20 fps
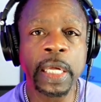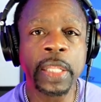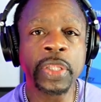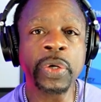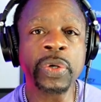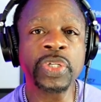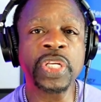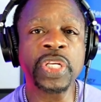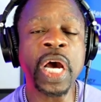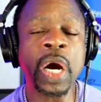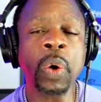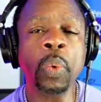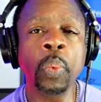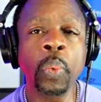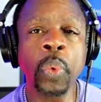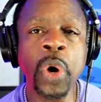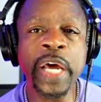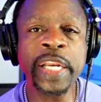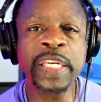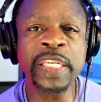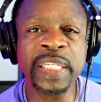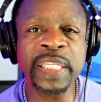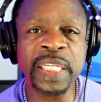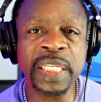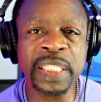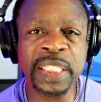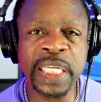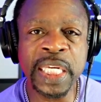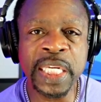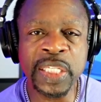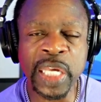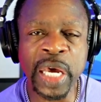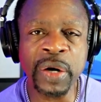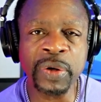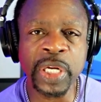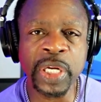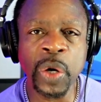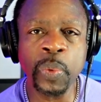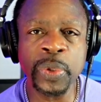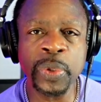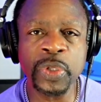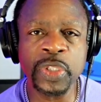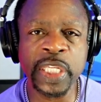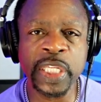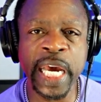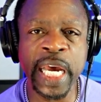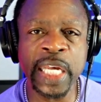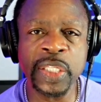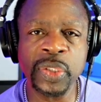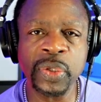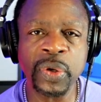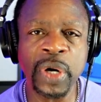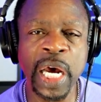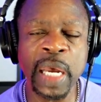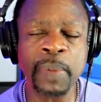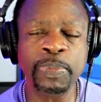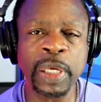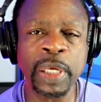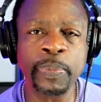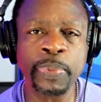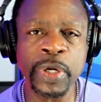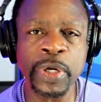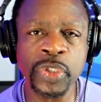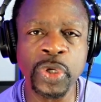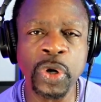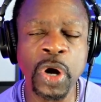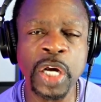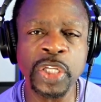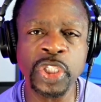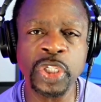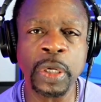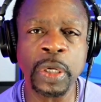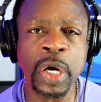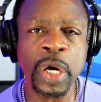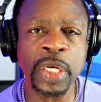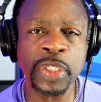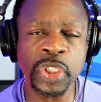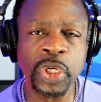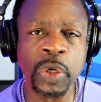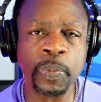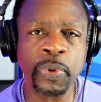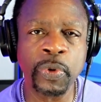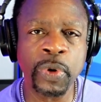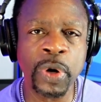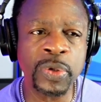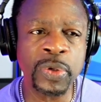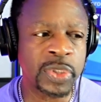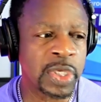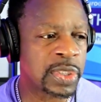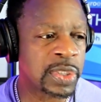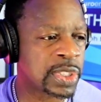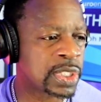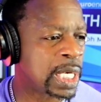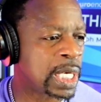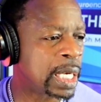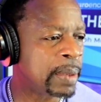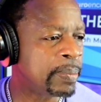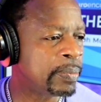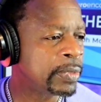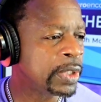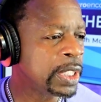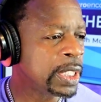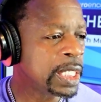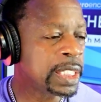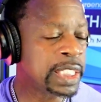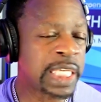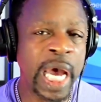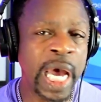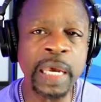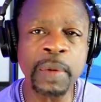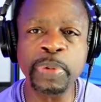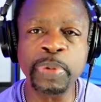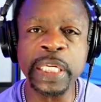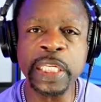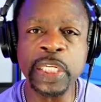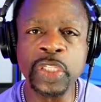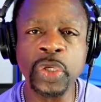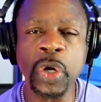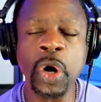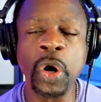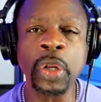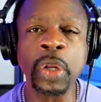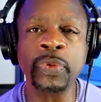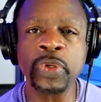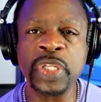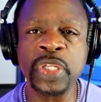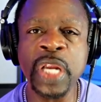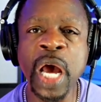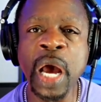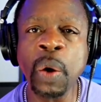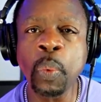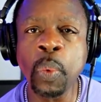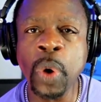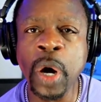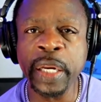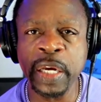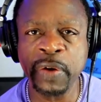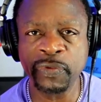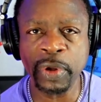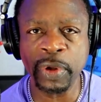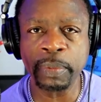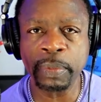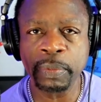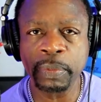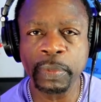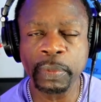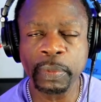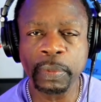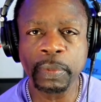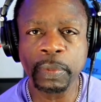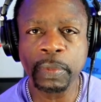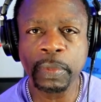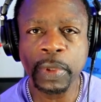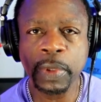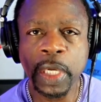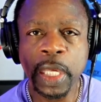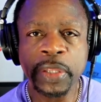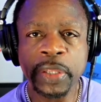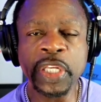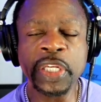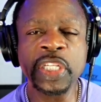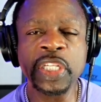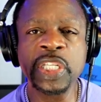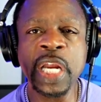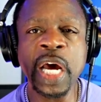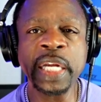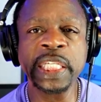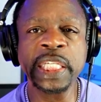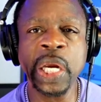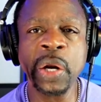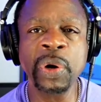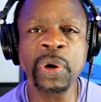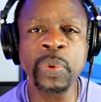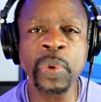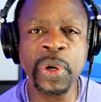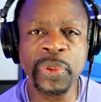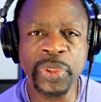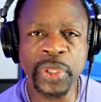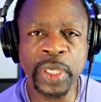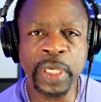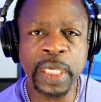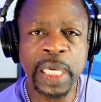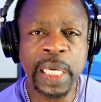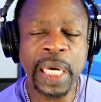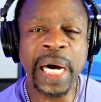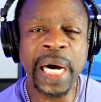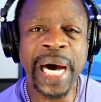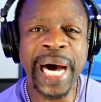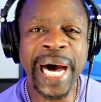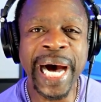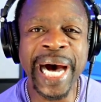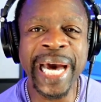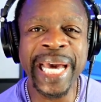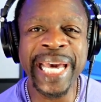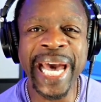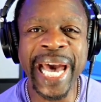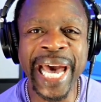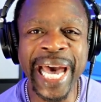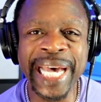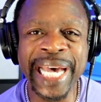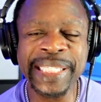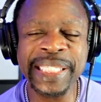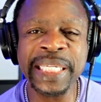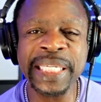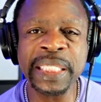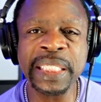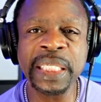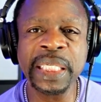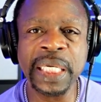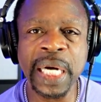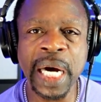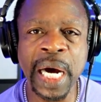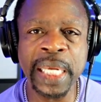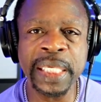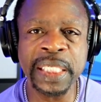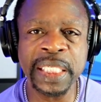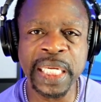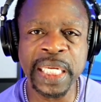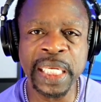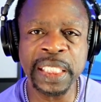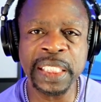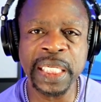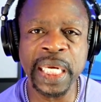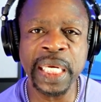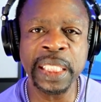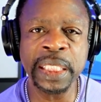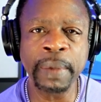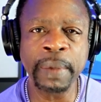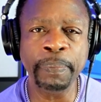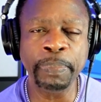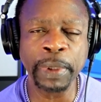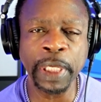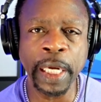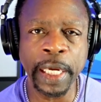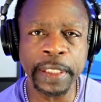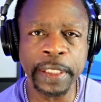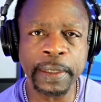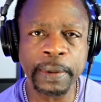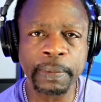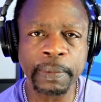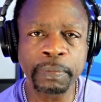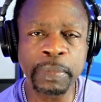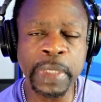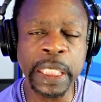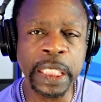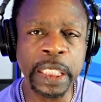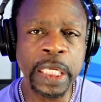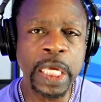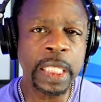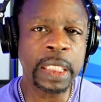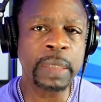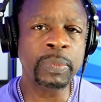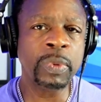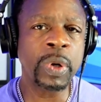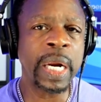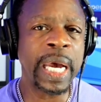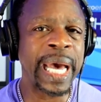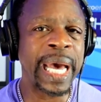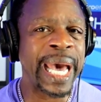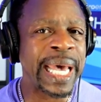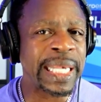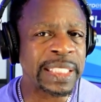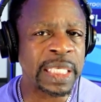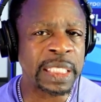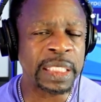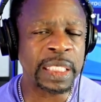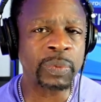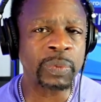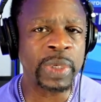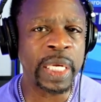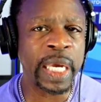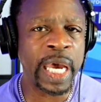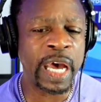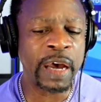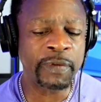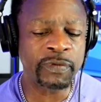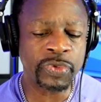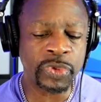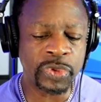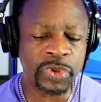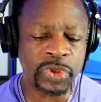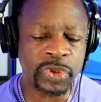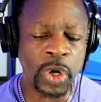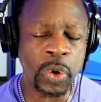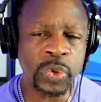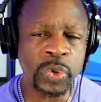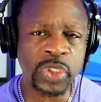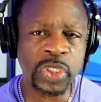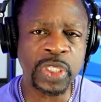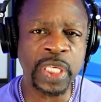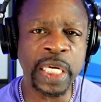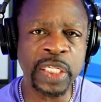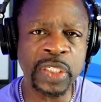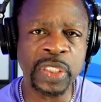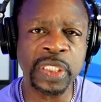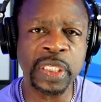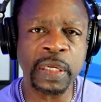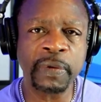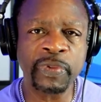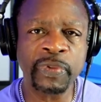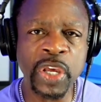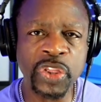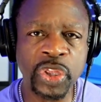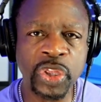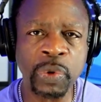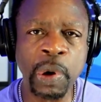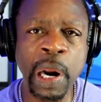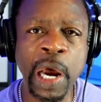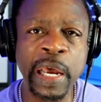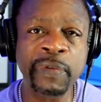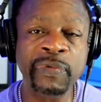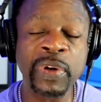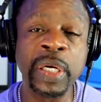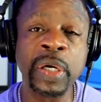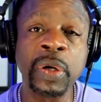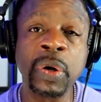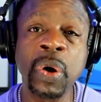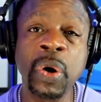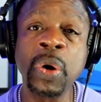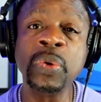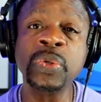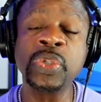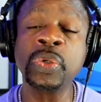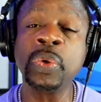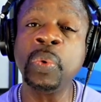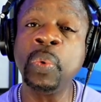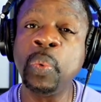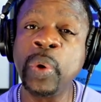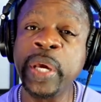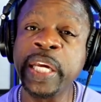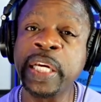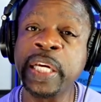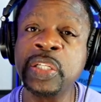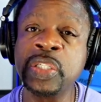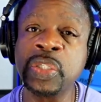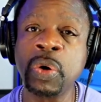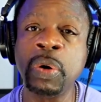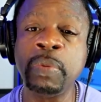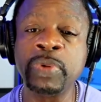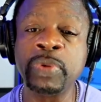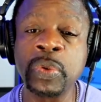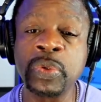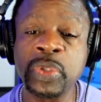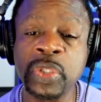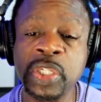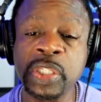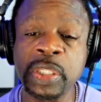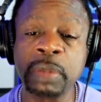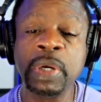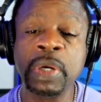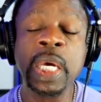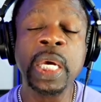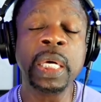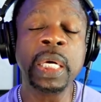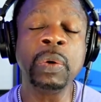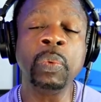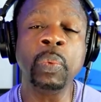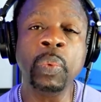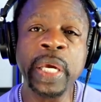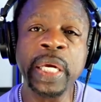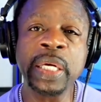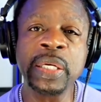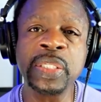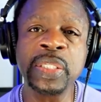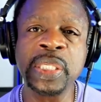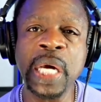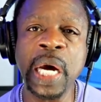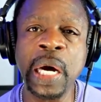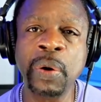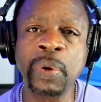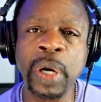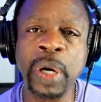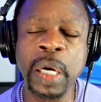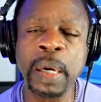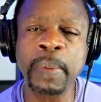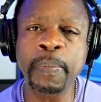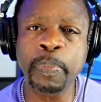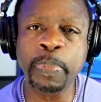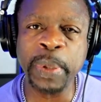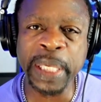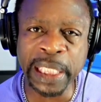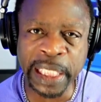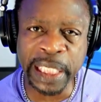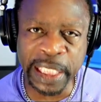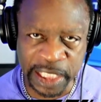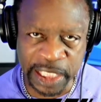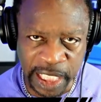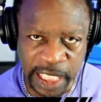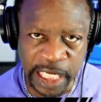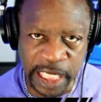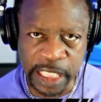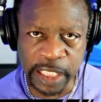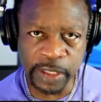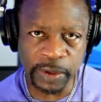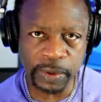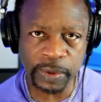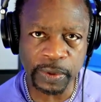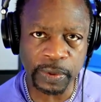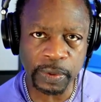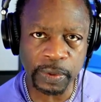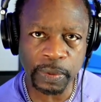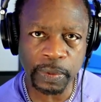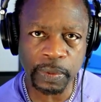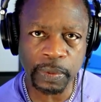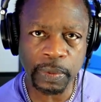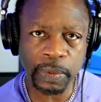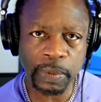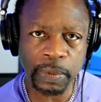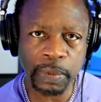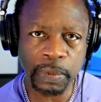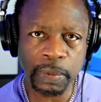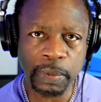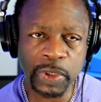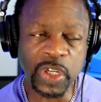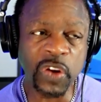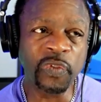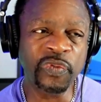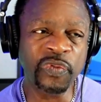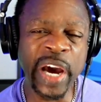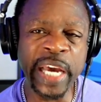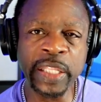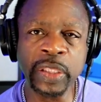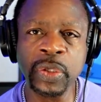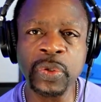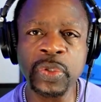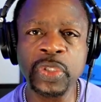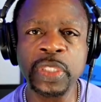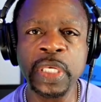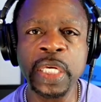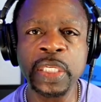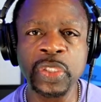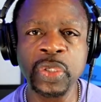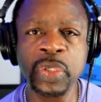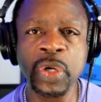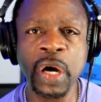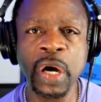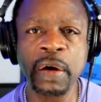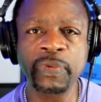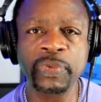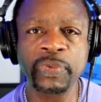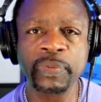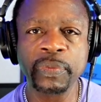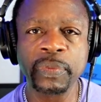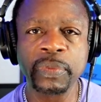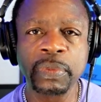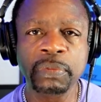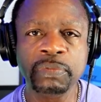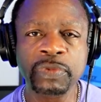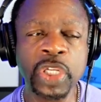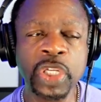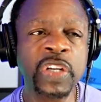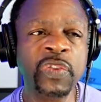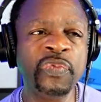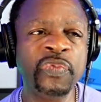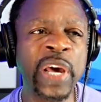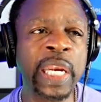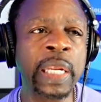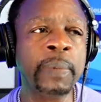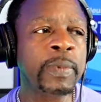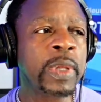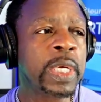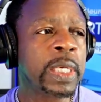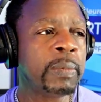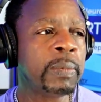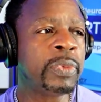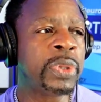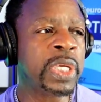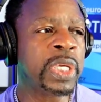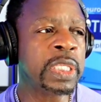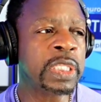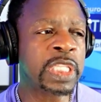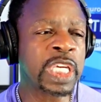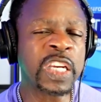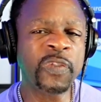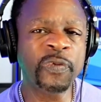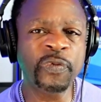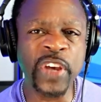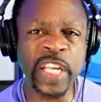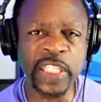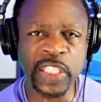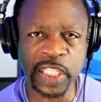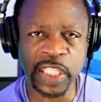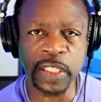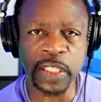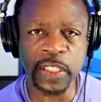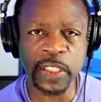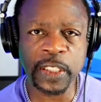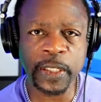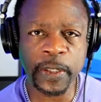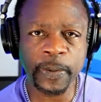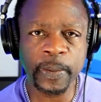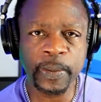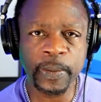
There's not one disease, I don't care whether it's cancer, high blood pressure, osteoporosis, diabetes, there's not one of them that does not carry with it a high acid content in the blood. Meaning, the more acid that we have, those things, they thrive. And it also weakens our immune system. It weakens our ability to fight those things off, to develop the defenses.